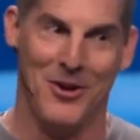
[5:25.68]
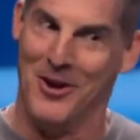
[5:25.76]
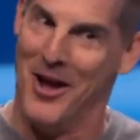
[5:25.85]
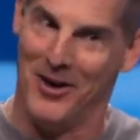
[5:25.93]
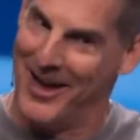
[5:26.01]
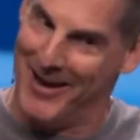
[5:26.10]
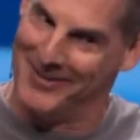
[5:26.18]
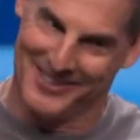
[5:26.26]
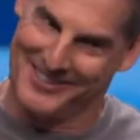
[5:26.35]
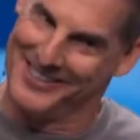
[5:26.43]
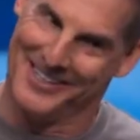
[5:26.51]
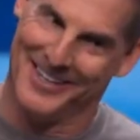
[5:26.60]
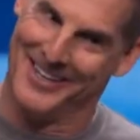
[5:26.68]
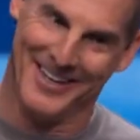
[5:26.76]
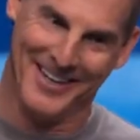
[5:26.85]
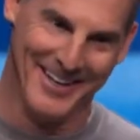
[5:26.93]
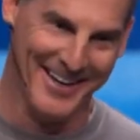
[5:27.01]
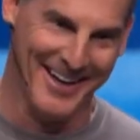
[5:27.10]
I'm, just,
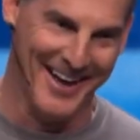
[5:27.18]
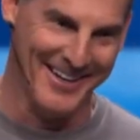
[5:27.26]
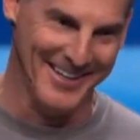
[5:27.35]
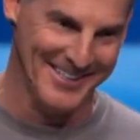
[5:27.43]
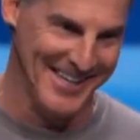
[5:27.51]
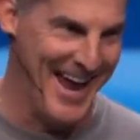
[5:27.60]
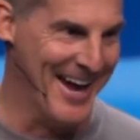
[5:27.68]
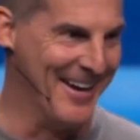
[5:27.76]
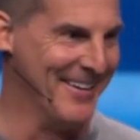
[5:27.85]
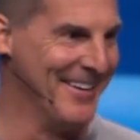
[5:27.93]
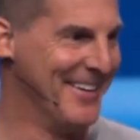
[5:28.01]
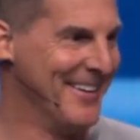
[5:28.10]
I'm just saying.